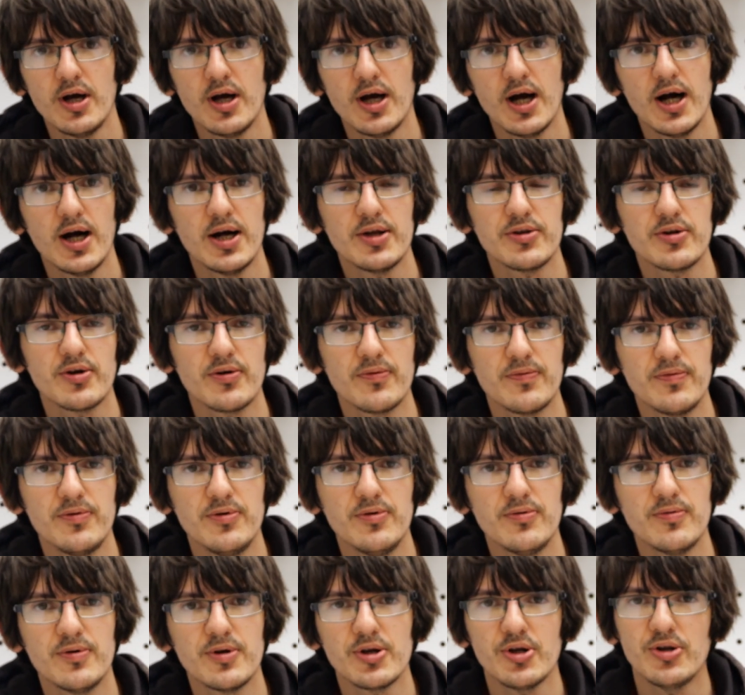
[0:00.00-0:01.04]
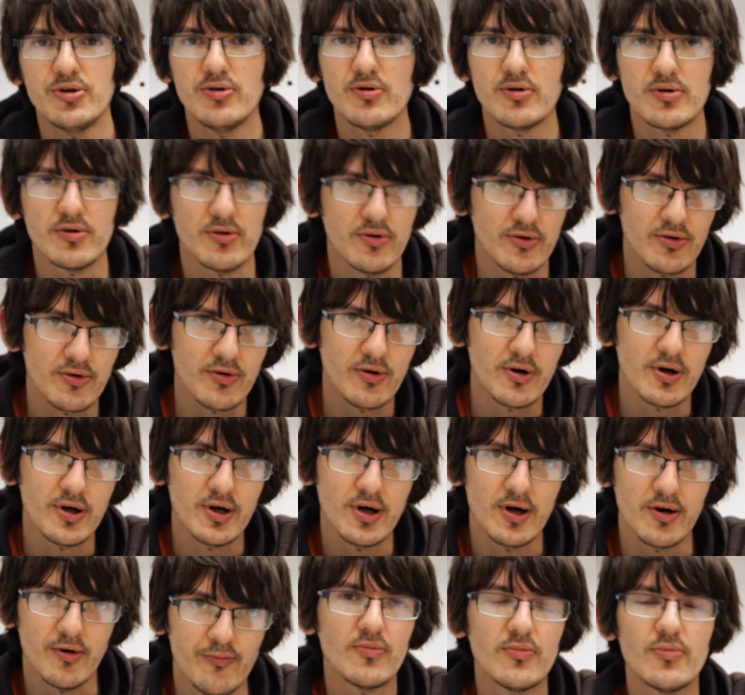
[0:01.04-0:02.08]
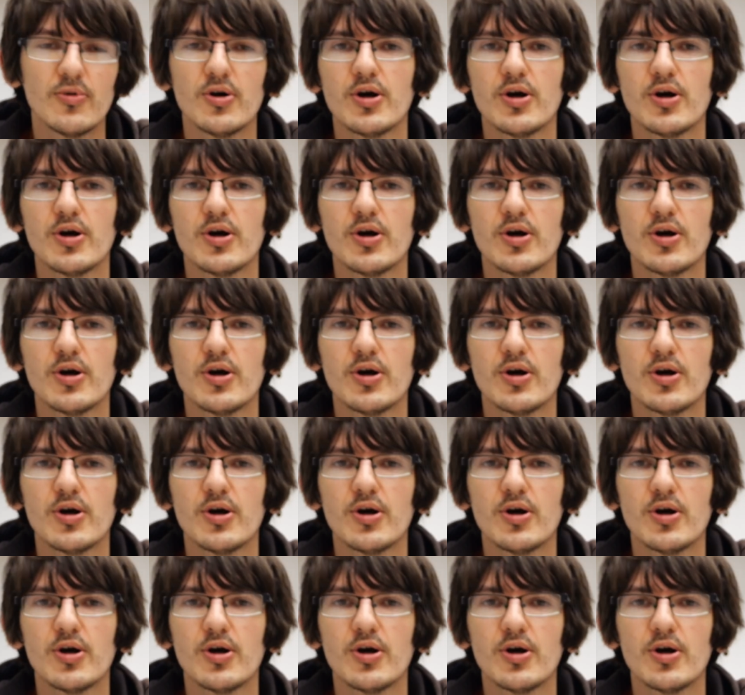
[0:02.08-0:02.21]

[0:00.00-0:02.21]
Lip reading: and a few things you can try out.